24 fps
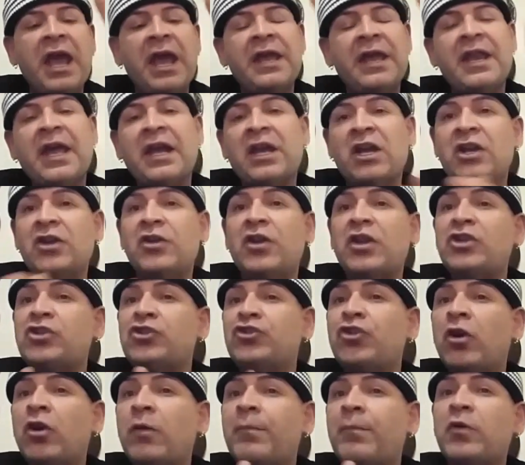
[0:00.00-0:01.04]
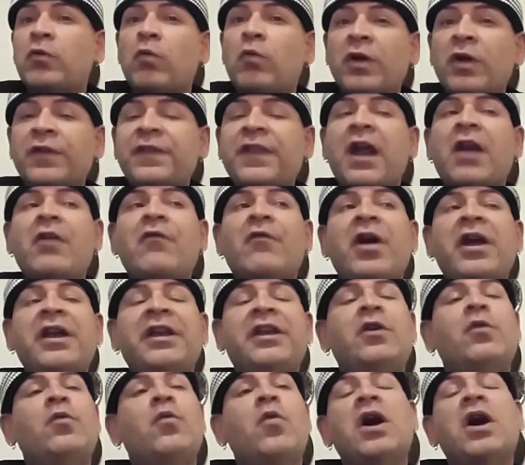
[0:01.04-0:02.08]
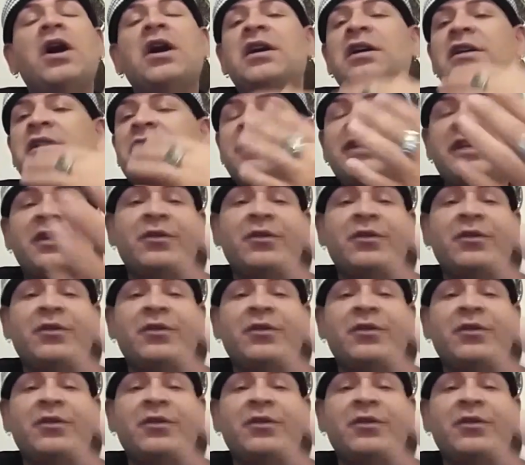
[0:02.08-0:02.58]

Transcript: and I could interpret what that writing was,